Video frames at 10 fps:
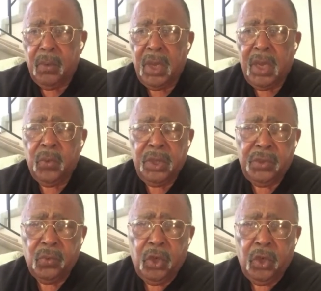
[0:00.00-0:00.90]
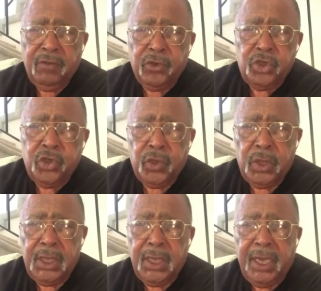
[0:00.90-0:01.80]
where I went to work for
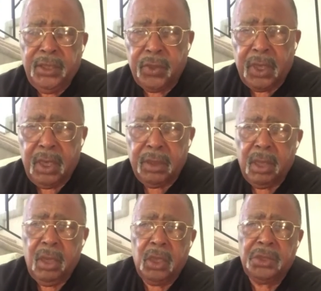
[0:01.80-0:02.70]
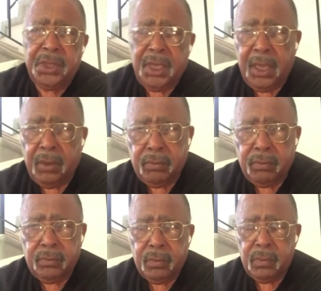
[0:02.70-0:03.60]
General Electric as a cost
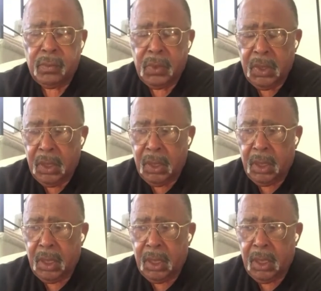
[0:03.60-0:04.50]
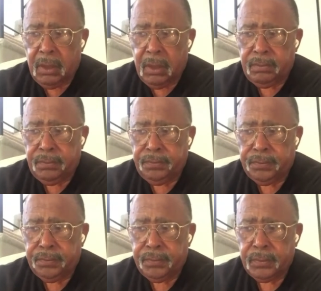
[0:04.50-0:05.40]
accountant um,
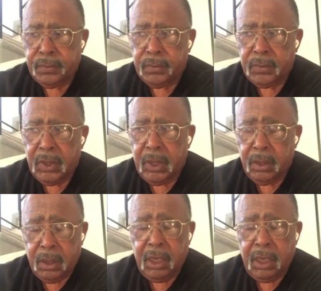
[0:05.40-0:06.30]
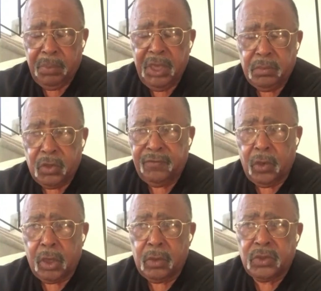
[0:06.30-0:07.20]
in St.
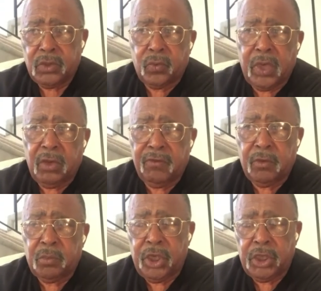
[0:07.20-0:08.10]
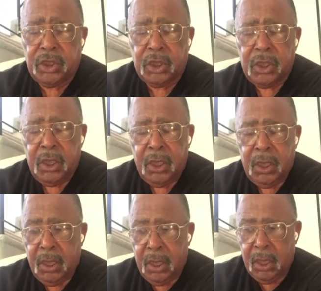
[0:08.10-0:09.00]
Petersburg, Florida, which is right over the bridge.
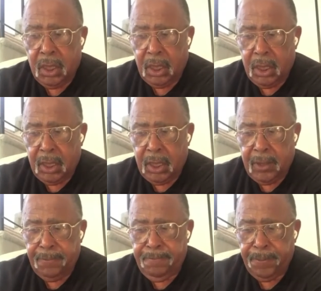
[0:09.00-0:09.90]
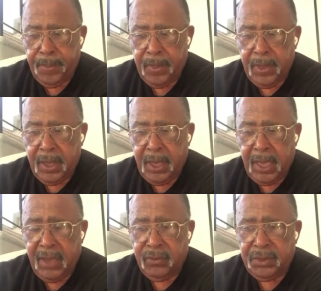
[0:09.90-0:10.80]
Uh,
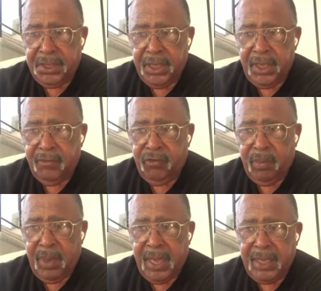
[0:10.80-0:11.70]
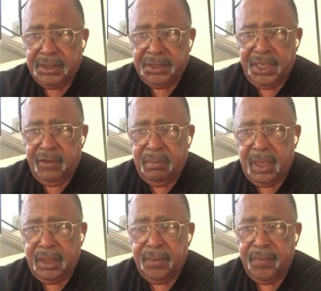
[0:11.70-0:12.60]
I was there for about
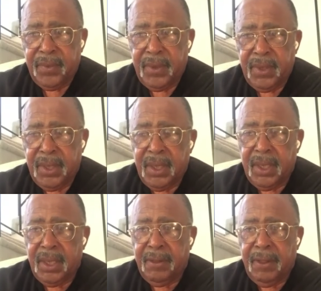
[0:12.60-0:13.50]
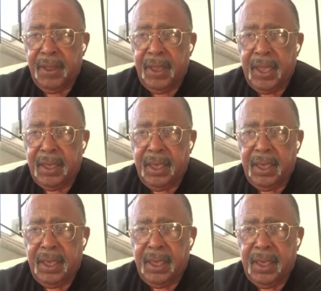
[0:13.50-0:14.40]
7 months,
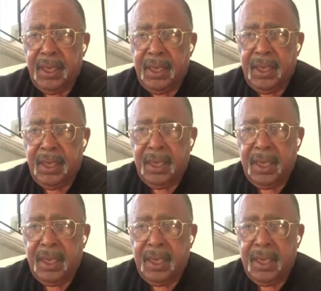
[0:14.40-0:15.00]
and then